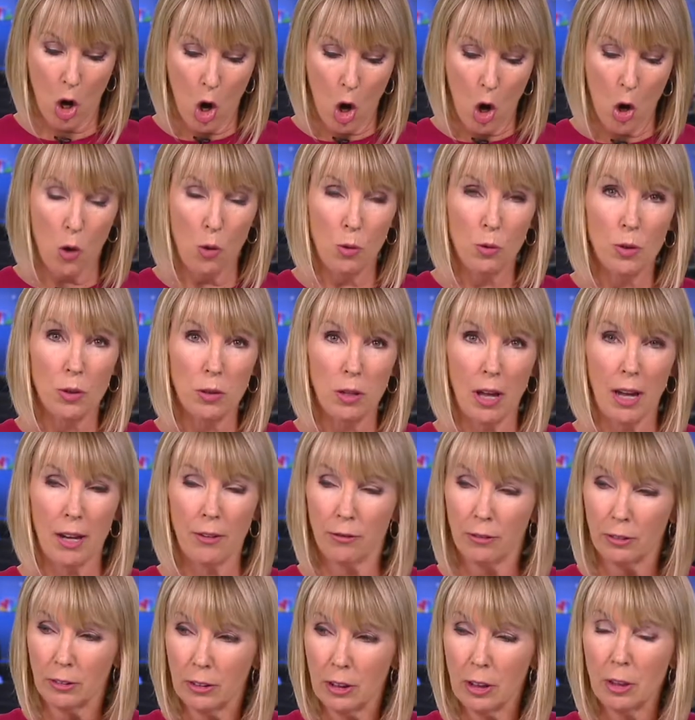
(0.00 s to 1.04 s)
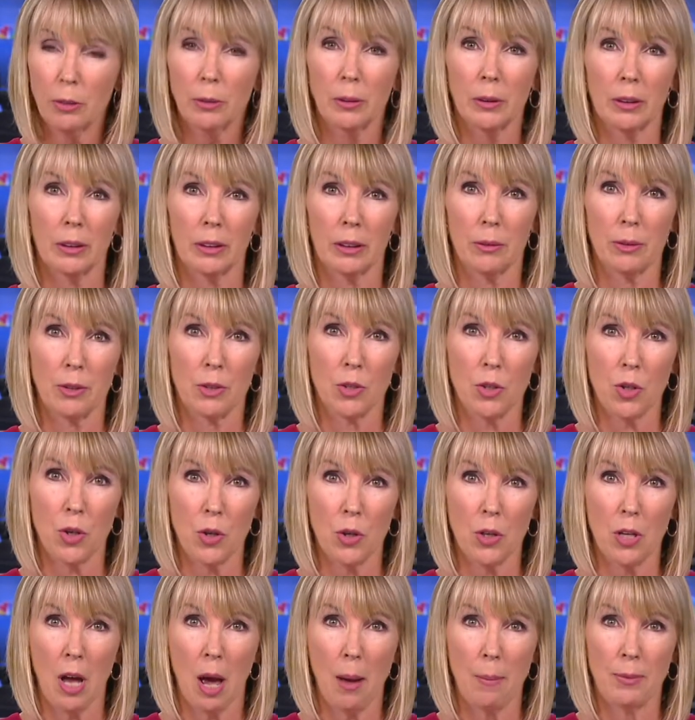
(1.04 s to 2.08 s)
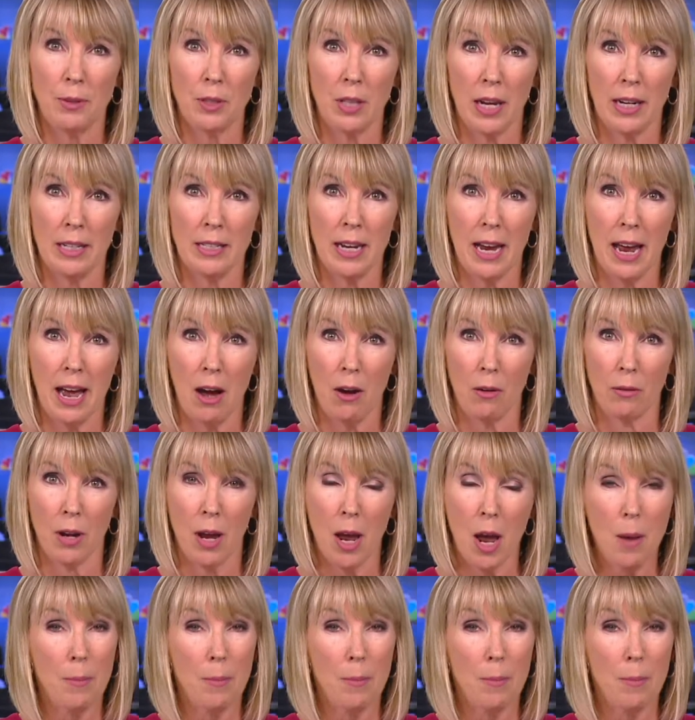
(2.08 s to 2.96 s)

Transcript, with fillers: whose life literally was turned upside down